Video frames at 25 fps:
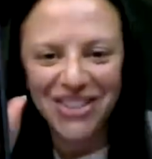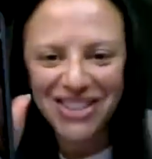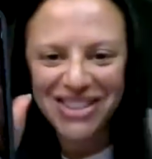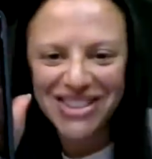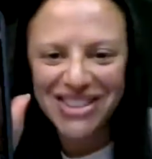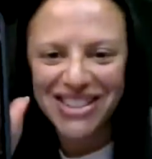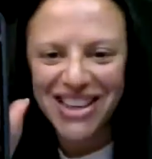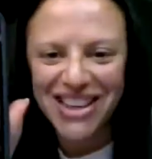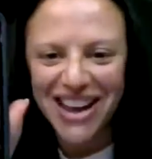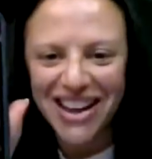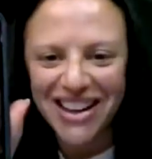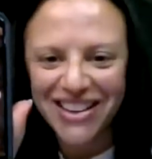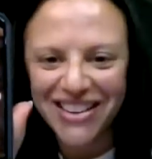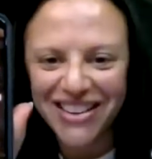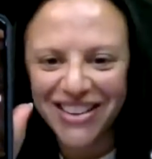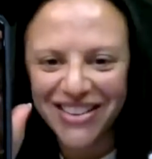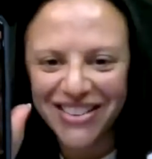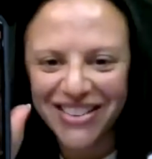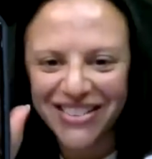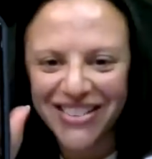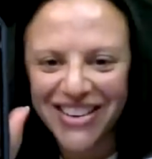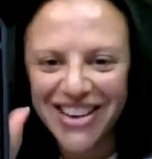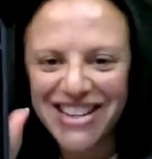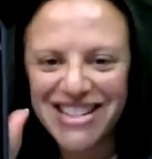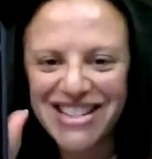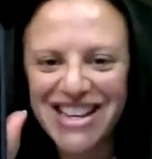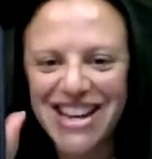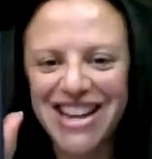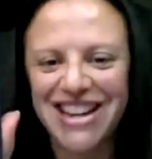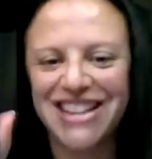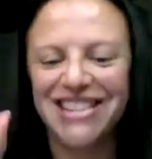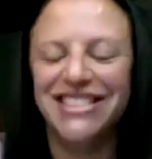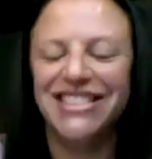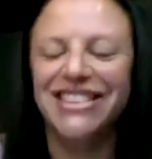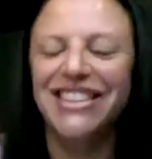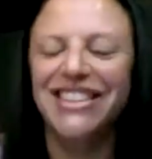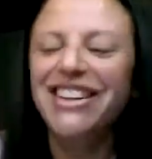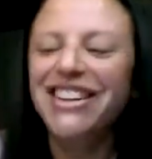or slide it all the way
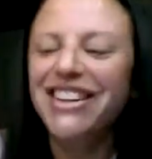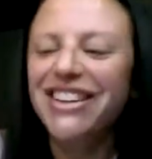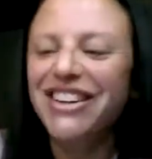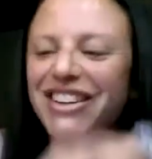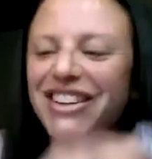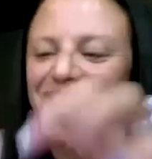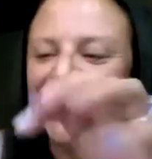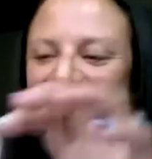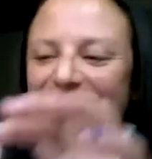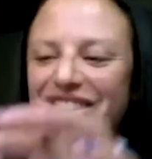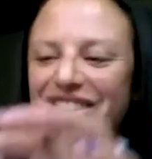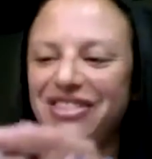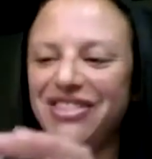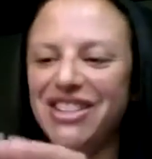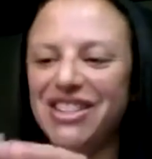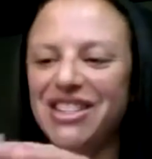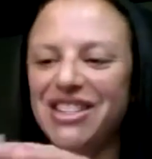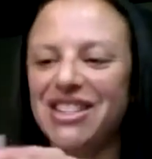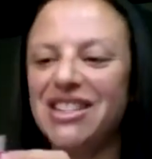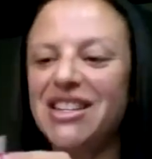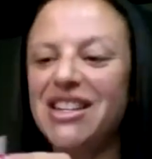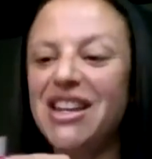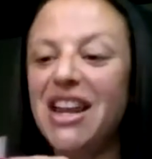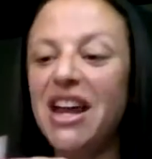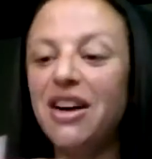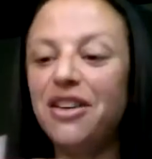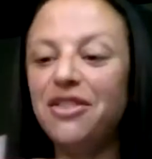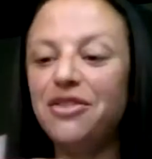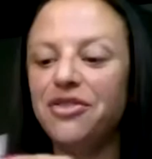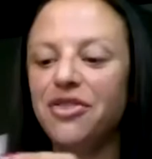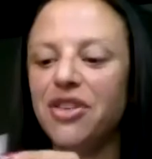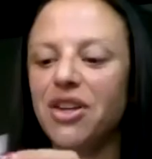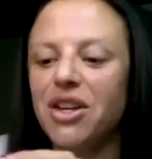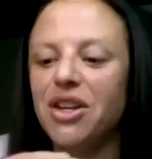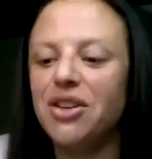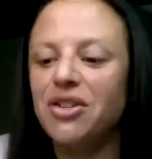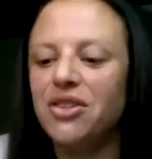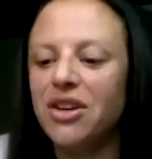down. Or if it's a nail
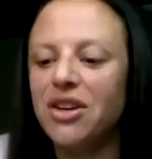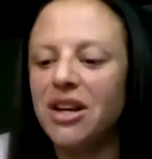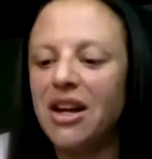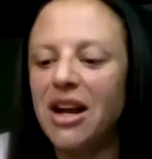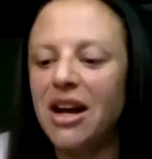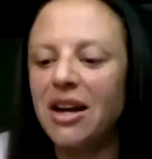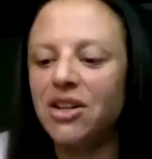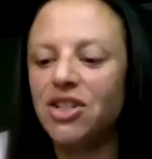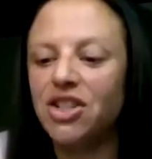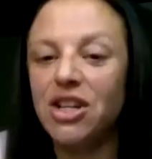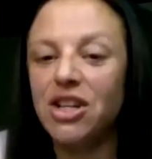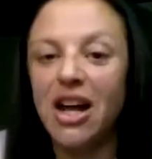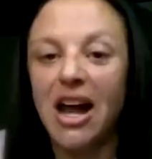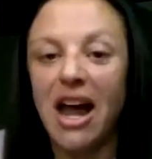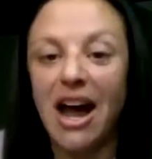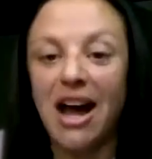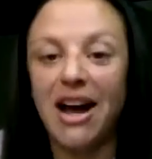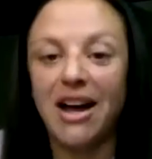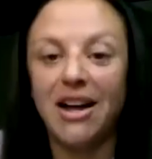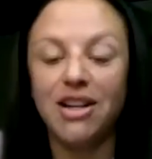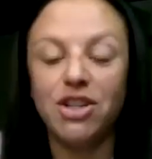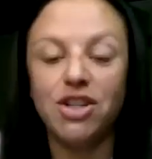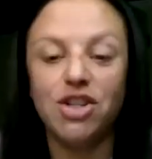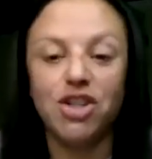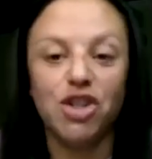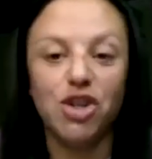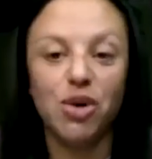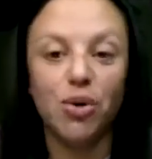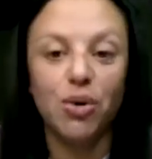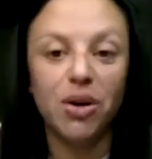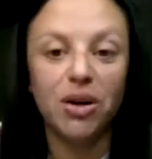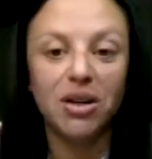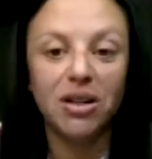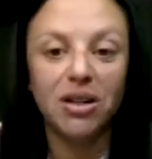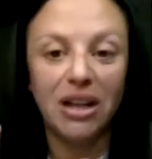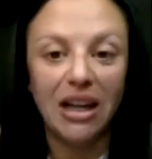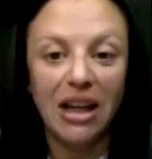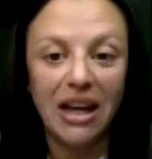fee, you can actually add
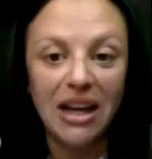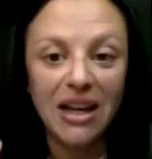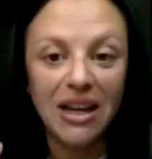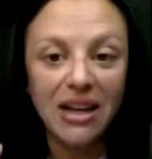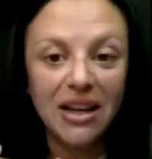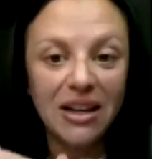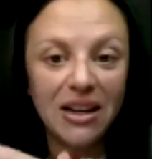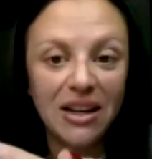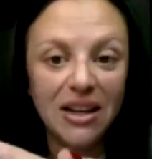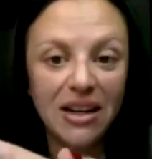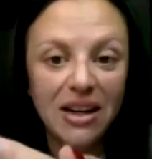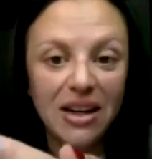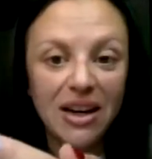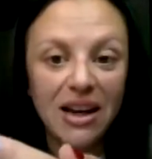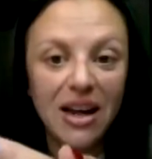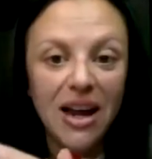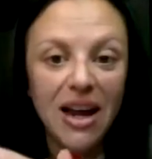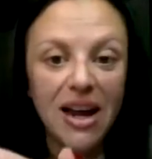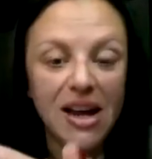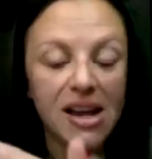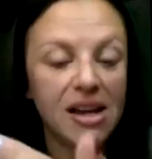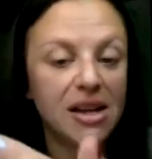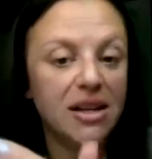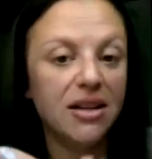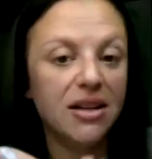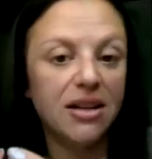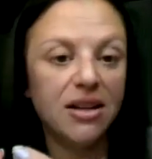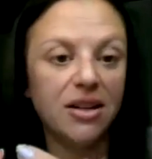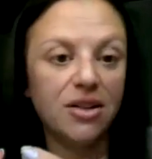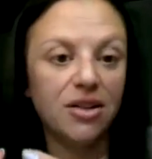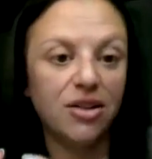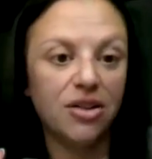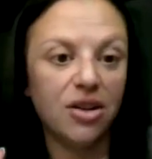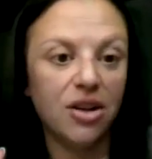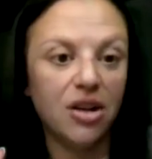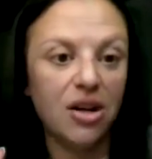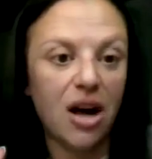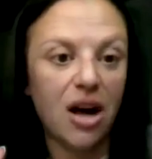your link and
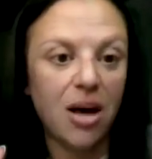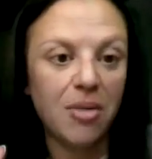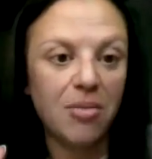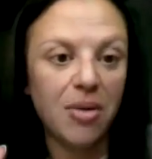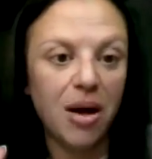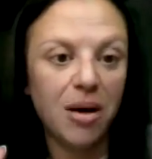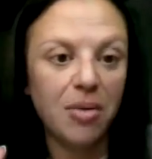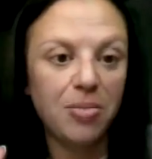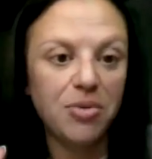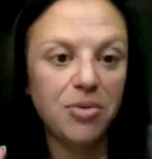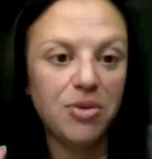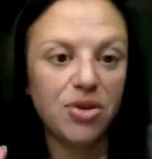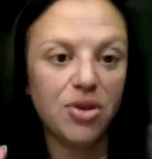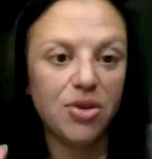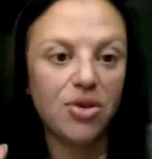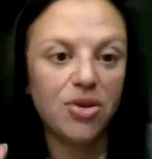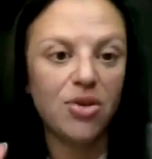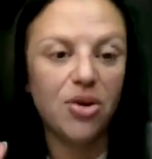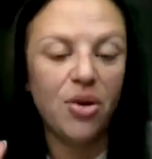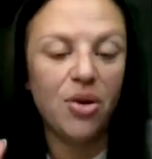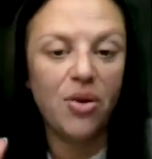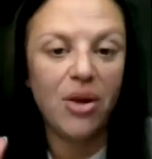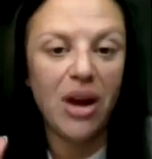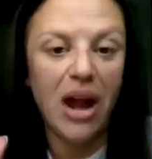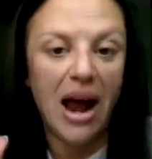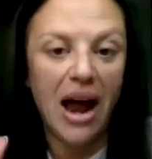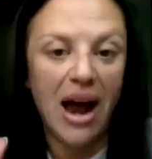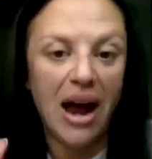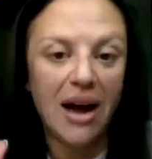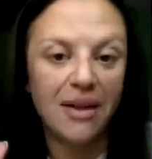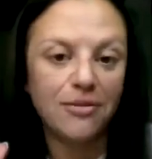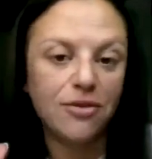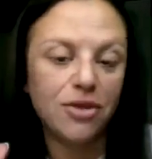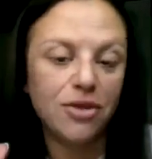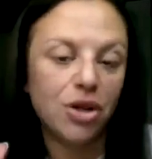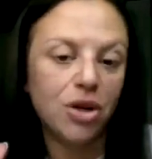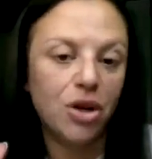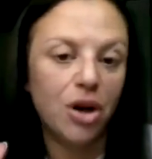it'll come up so you don't
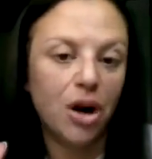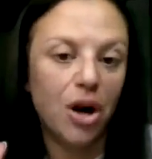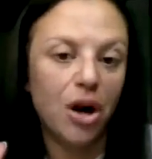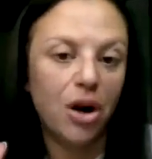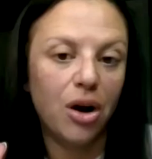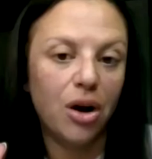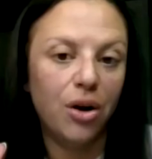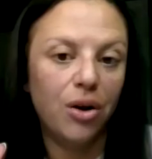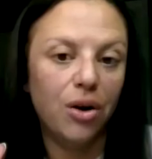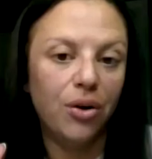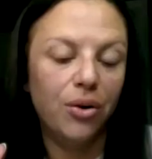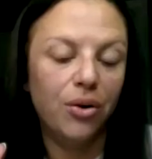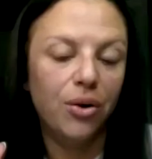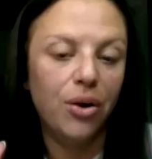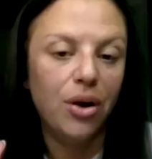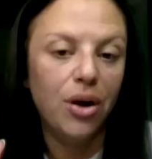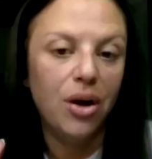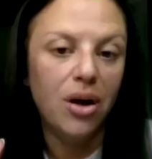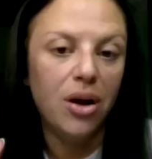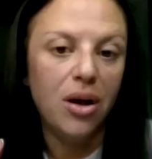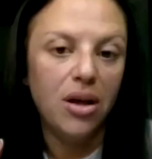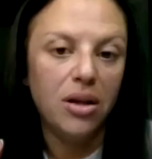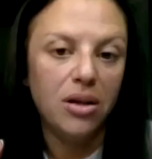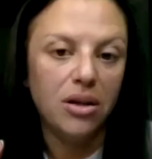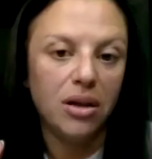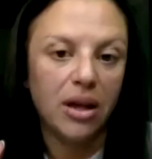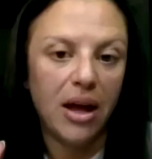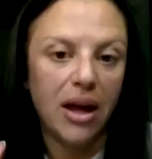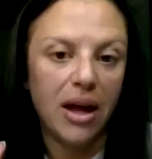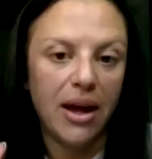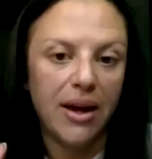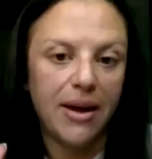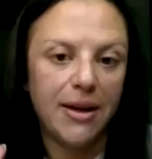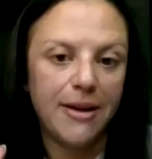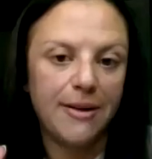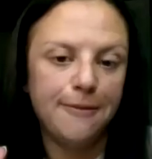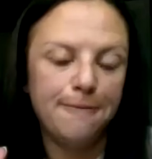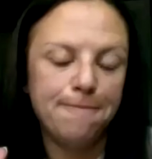have to go
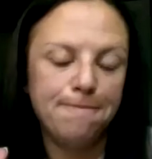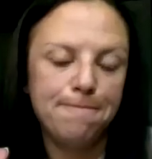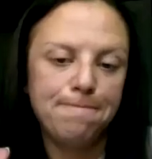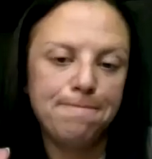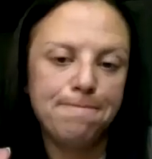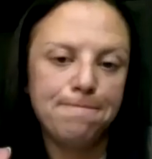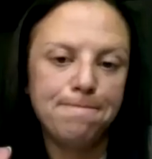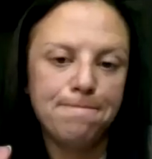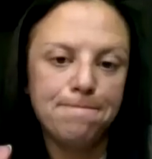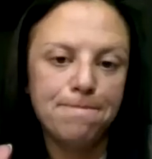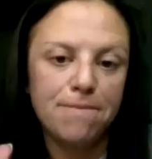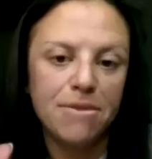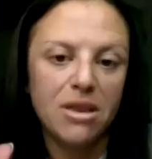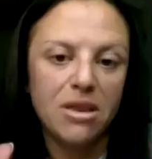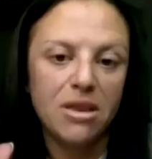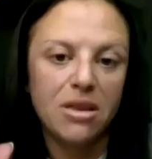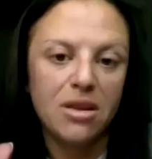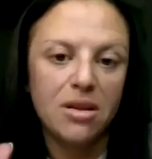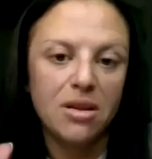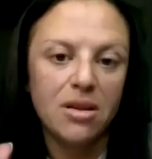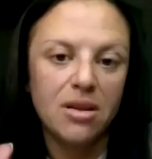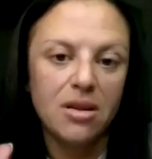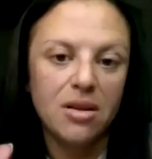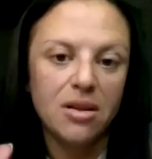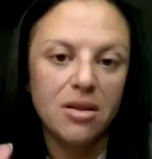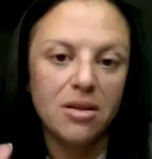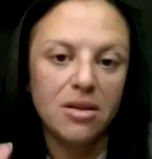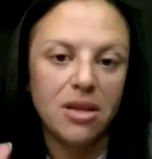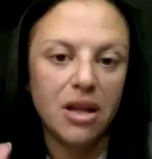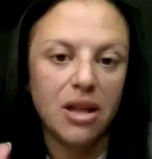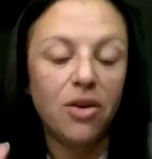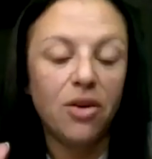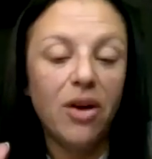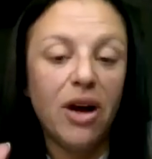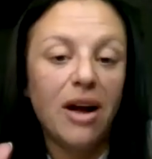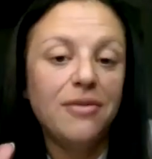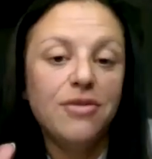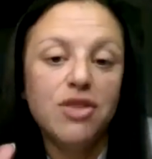like they
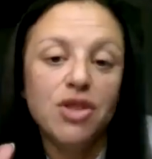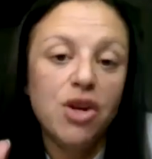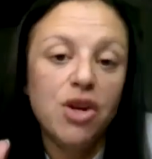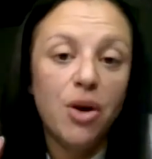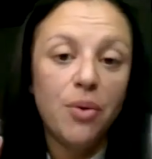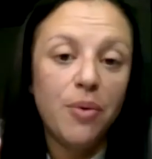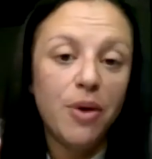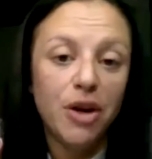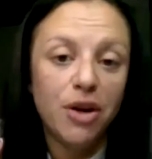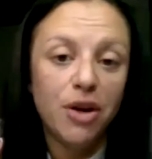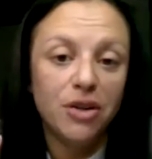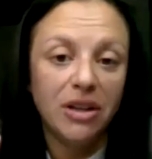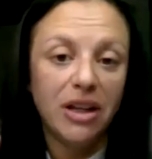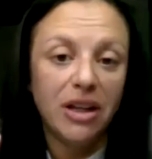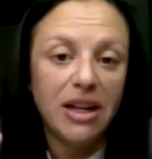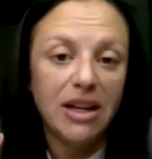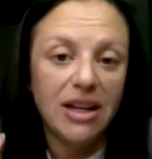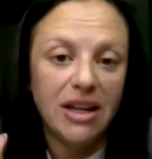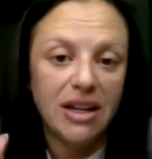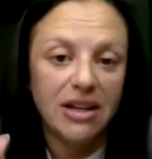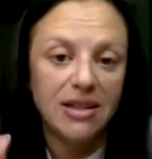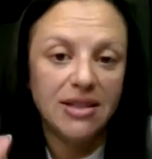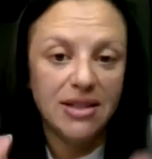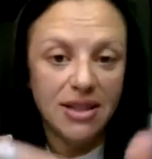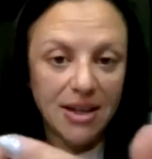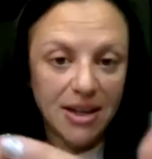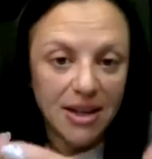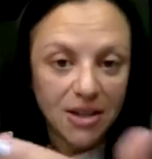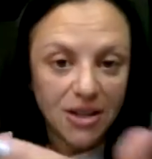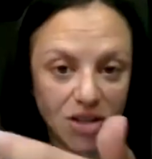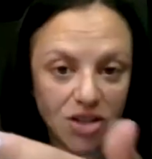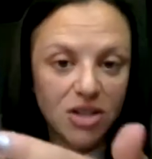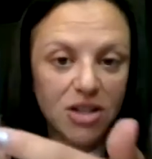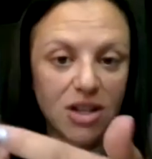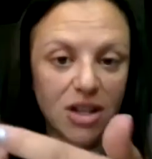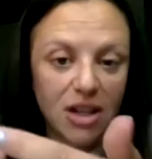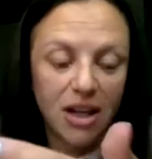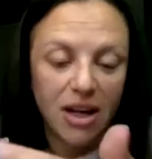don't have to know what your link is. They can
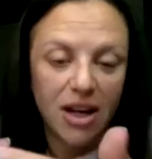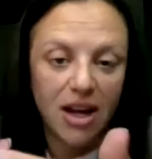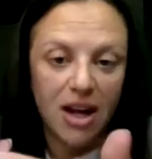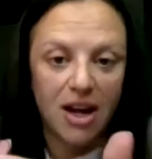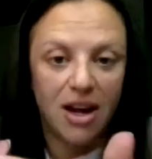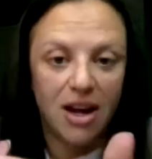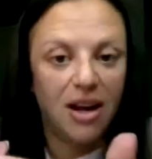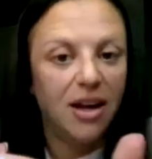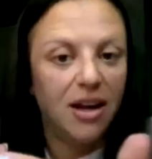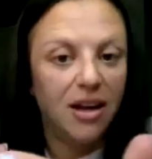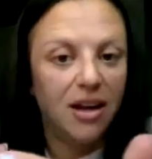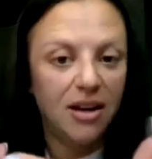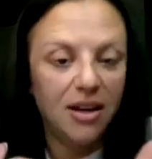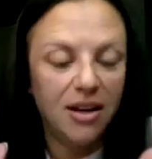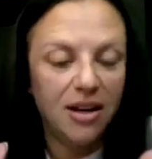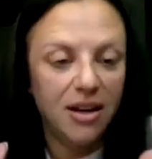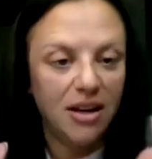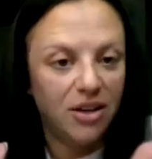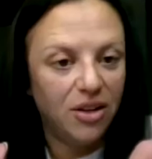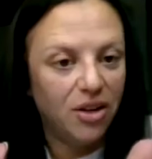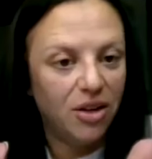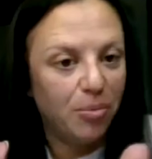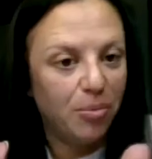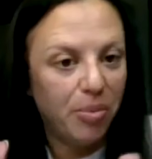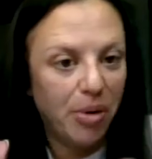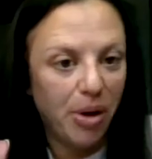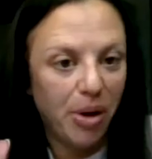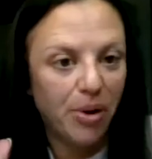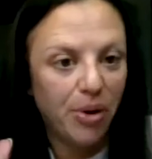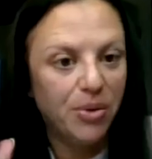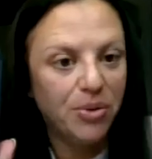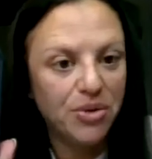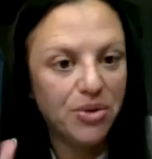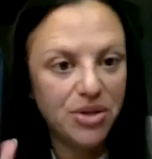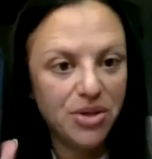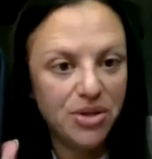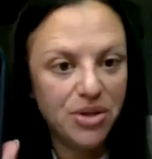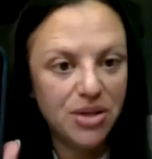just click on it in your
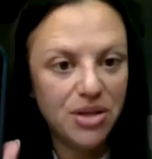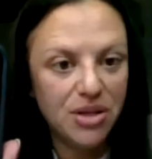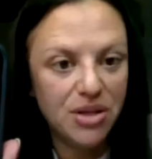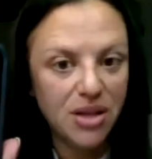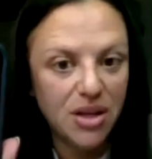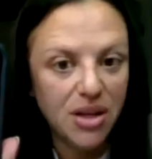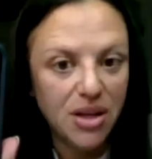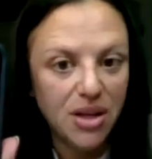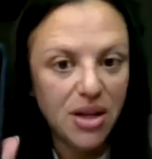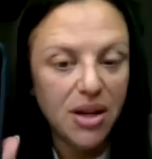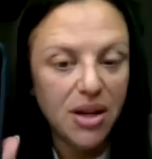post